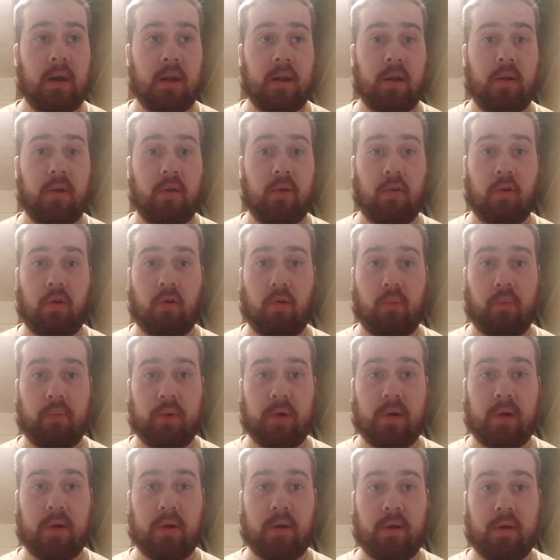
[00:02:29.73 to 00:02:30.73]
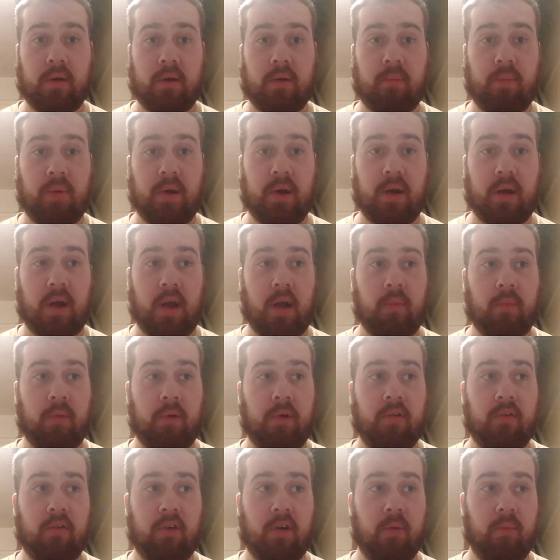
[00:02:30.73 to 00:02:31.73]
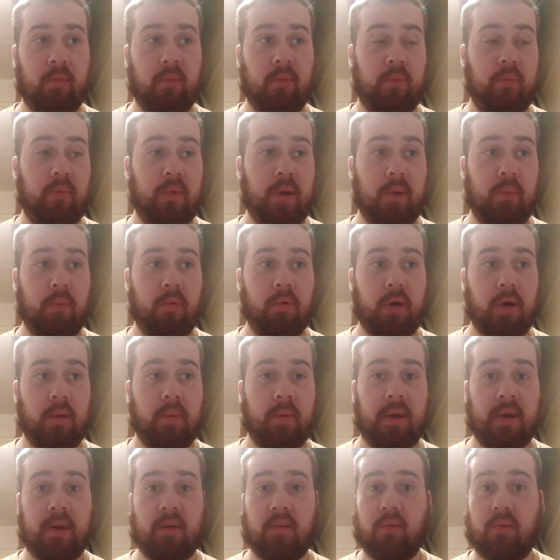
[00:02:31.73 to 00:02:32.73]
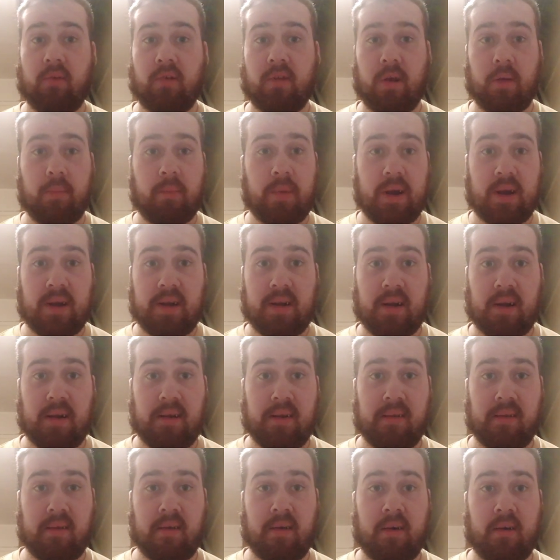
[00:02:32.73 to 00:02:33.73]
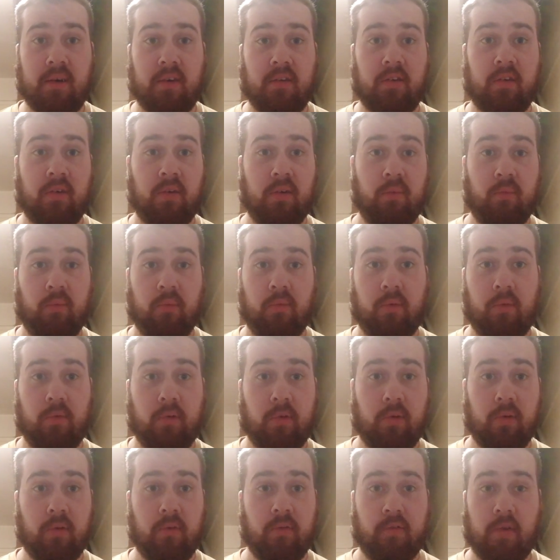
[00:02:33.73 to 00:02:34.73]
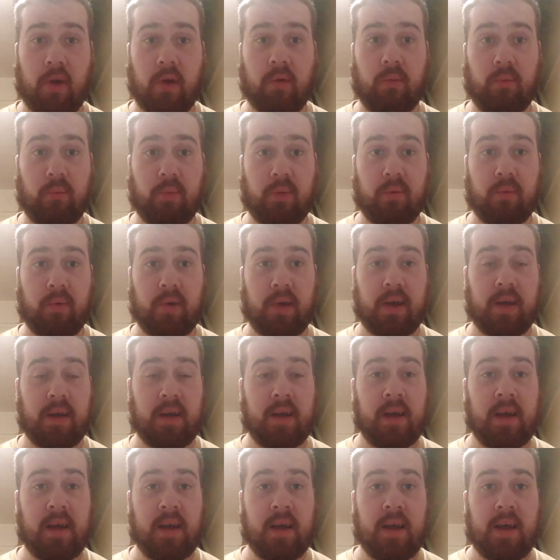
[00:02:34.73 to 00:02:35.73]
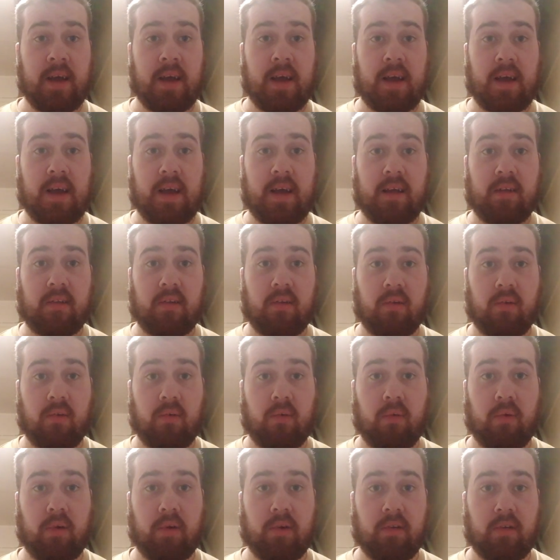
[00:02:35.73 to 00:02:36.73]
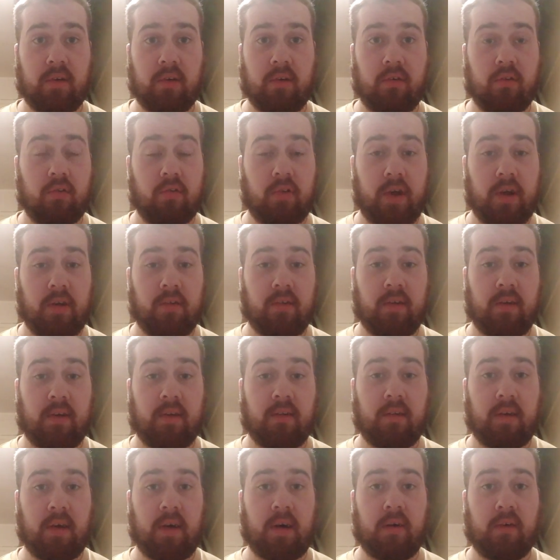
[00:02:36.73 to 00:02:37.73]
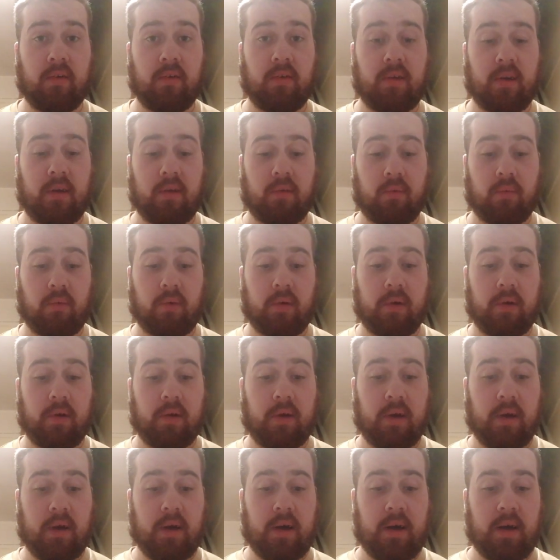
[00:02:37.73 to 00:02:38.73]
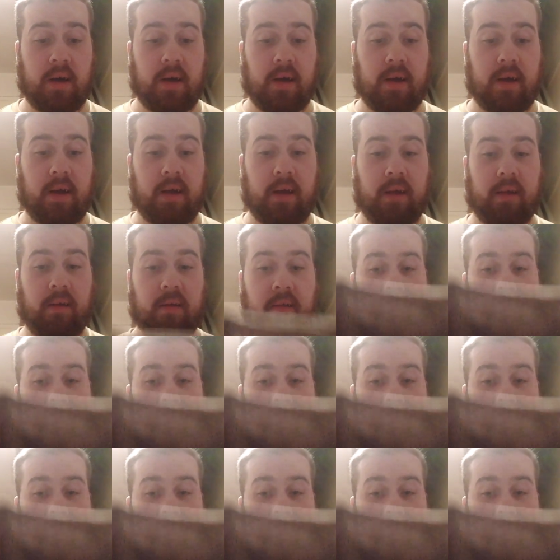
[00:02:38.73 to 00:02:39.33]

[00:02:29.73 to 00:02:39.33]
the door will be being opened and shut, people coming in. It's almost like Piccadilly Circus, the phone will be ringing. It's always crazy in this house, that's what it's